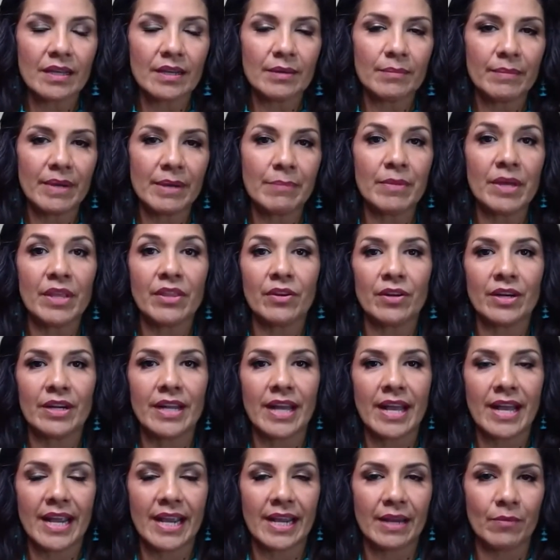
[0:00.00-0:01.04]
my mother and
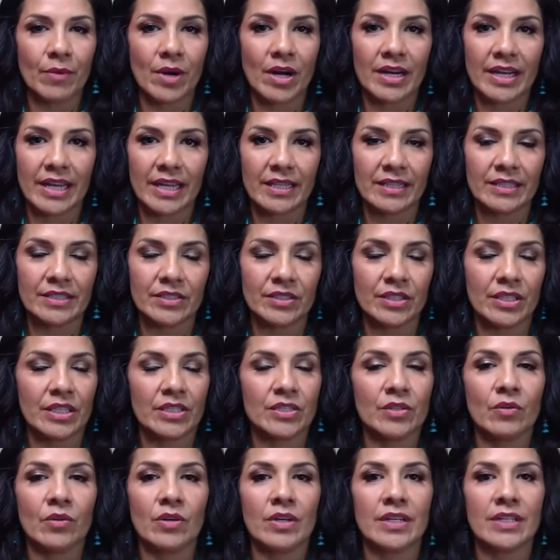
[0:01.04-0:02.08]
I walk into the
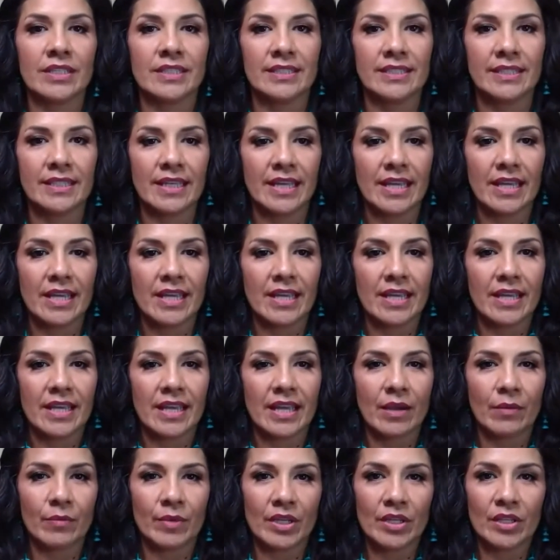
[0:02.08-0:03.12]
doors
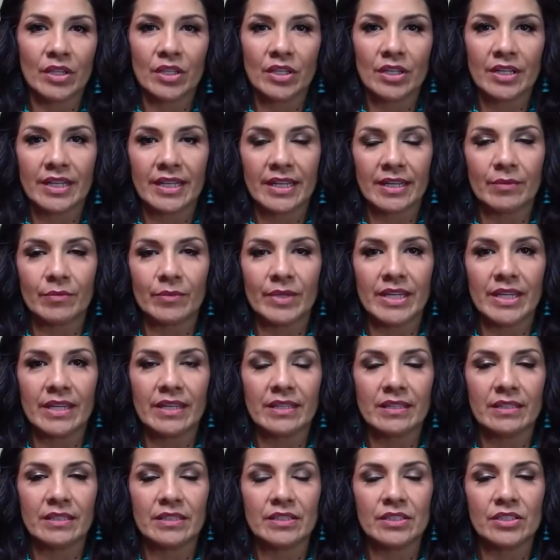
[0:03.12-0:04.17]
and we look and
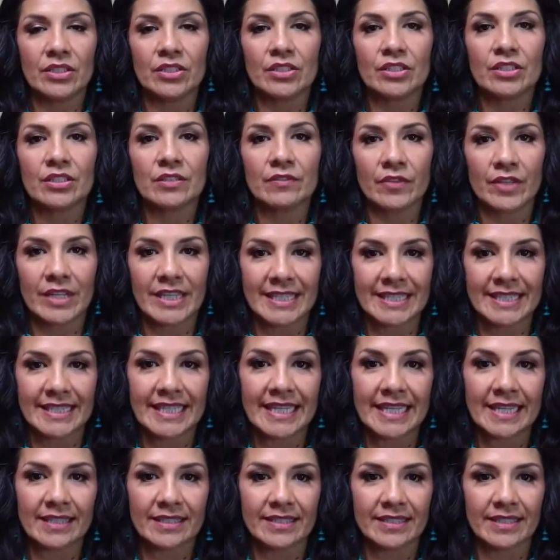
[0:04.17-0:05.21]
we search for a
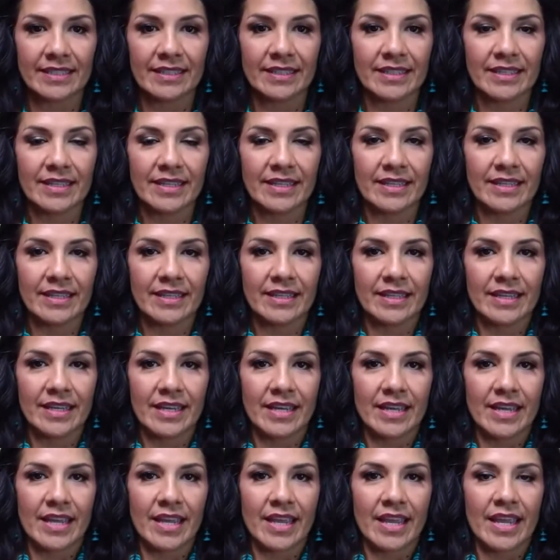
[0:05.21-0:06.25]
seat.
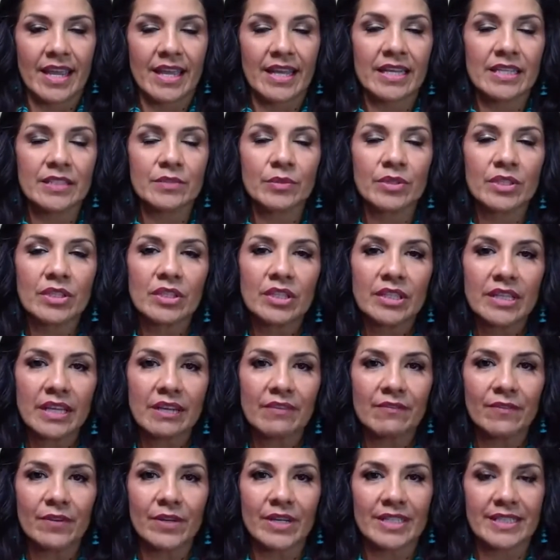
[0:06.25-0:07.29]
And as we're looking
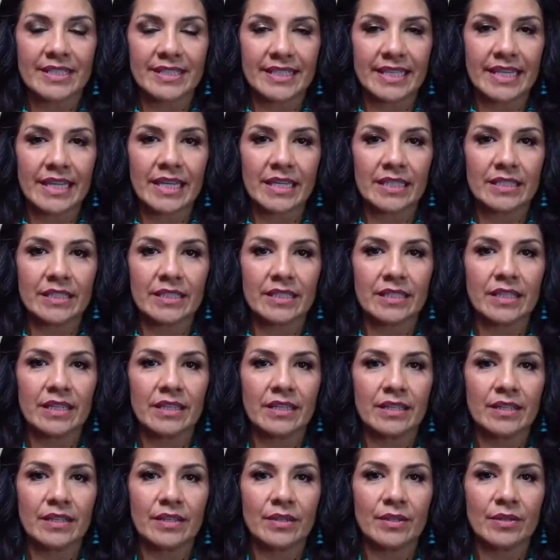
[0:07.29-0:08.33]
for a seat,
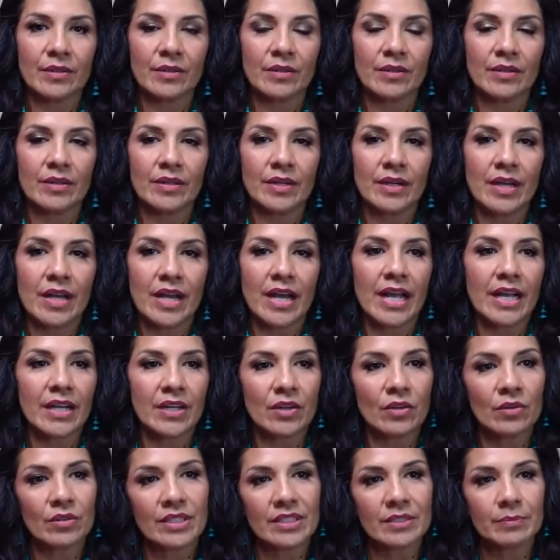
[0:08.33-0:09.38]
I
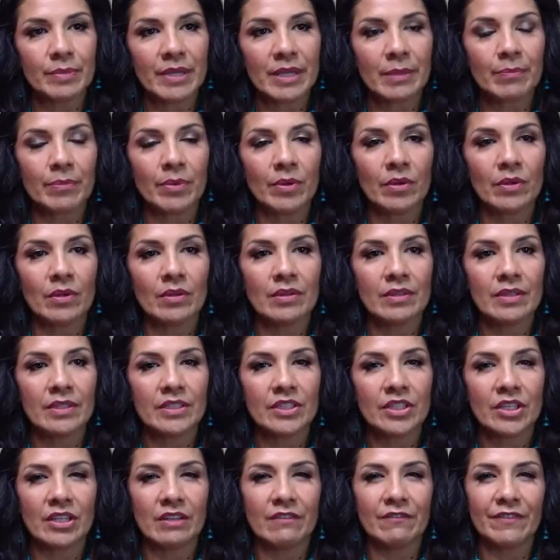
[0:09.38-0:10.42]
noticed people.
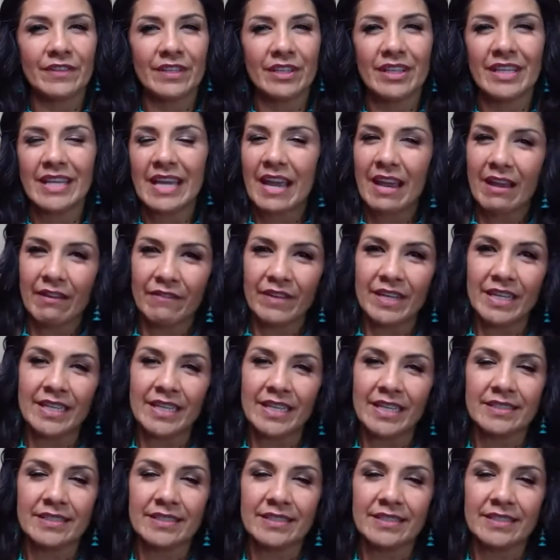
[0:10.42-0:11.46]
You could feel the
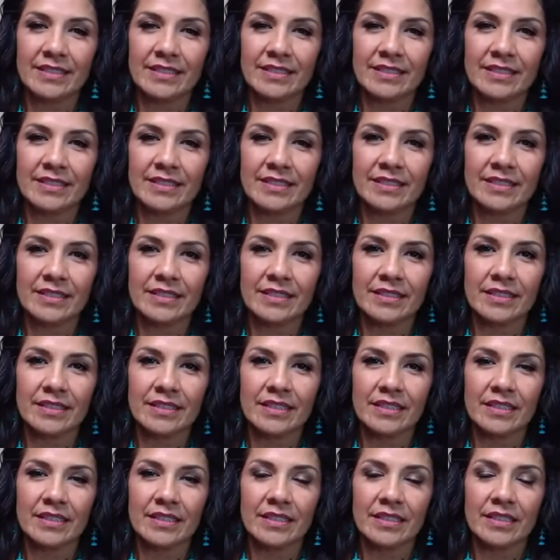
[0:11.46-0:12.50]
heaviness. You
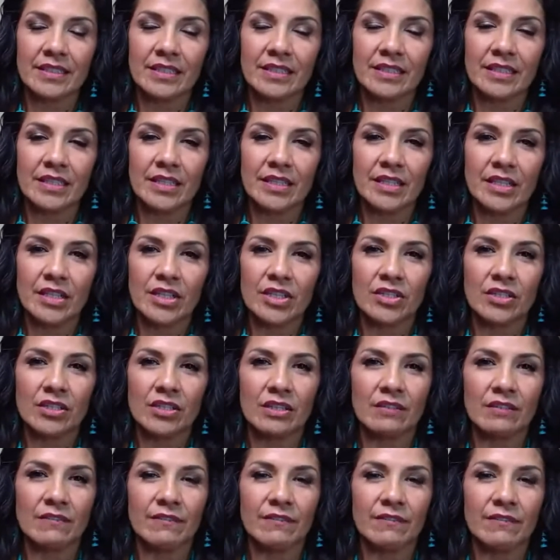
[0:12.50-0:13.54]
could feel the
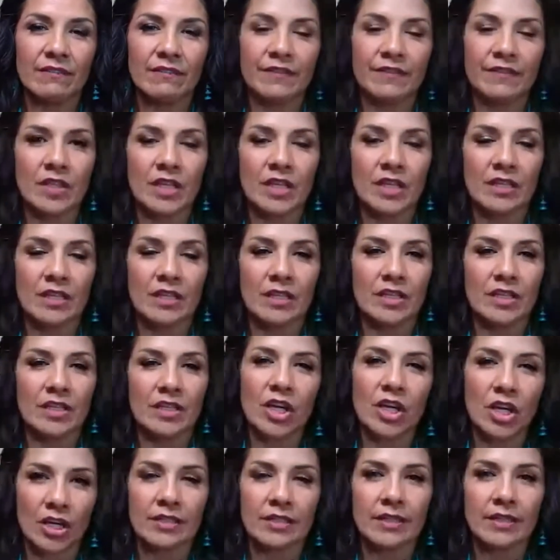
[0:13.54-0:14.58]
hurt, the
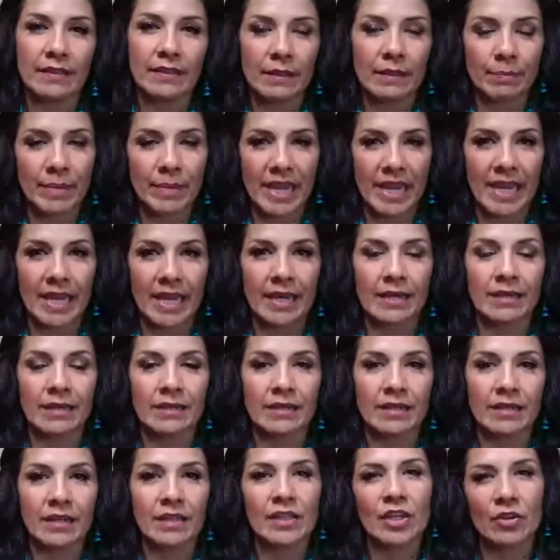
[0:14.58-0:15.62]
pain, the
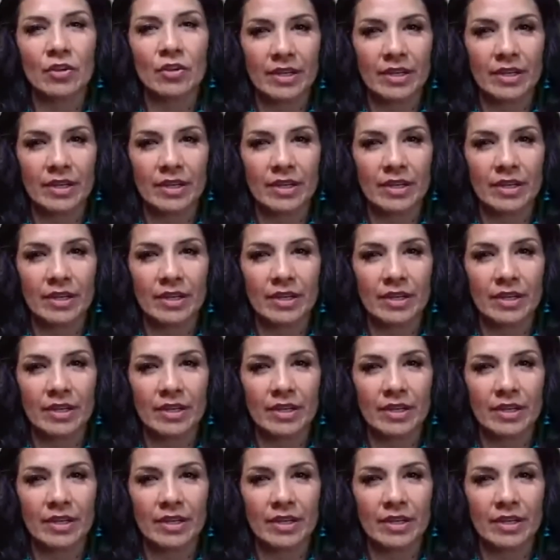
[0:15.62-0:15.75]
grieving.